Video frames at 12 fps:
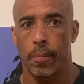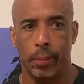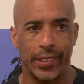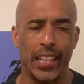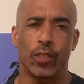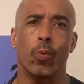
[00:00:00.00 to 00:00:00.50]

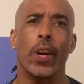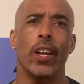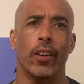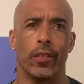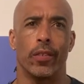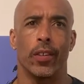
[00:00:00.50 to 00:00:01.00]
But that's
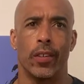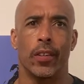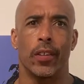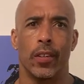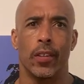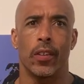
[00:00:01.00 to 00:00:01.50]
weird,
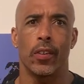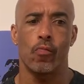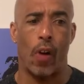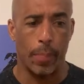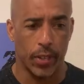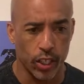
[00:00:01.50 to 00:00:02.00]

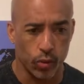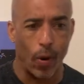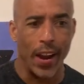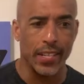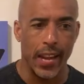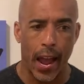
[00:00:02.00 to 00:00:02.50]
right? Because
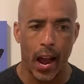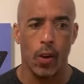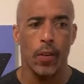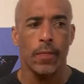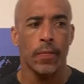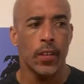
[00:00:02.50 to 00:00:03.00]
right
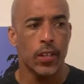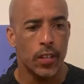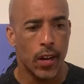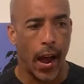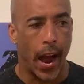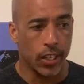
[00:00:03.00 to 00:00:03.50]
now
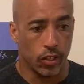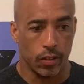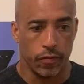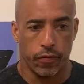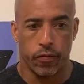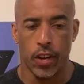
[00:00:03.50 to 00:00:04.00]
I
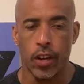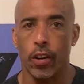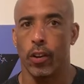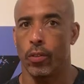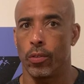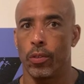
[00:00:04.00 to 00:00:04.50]
should
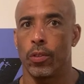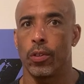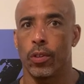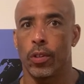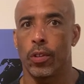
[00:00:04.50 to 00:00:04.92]
feel